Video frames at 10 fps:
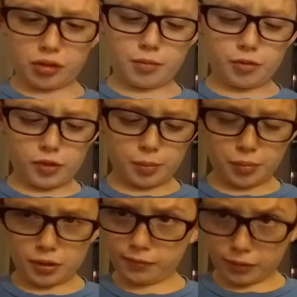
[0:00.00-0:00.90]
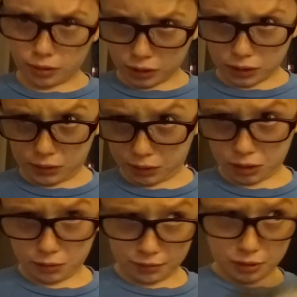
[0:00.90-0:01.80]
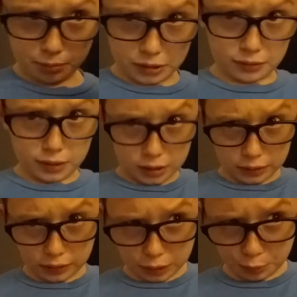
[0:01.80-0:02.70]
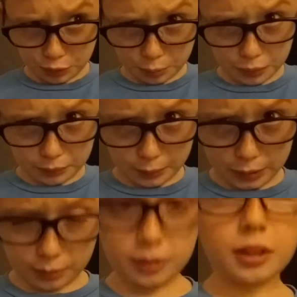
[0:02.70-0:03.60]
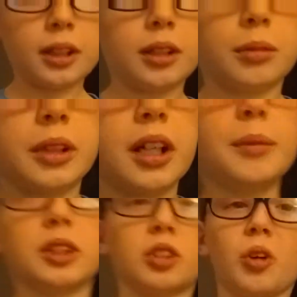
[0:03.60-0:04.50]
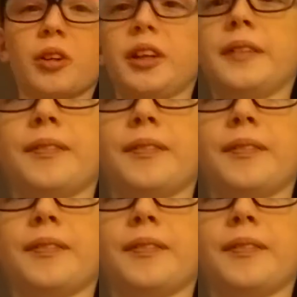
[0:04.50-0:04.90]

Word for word: Saw movie's perfect. Not all Saw movies perfect. Not all Saw movies perfect. Well, I'm sorry.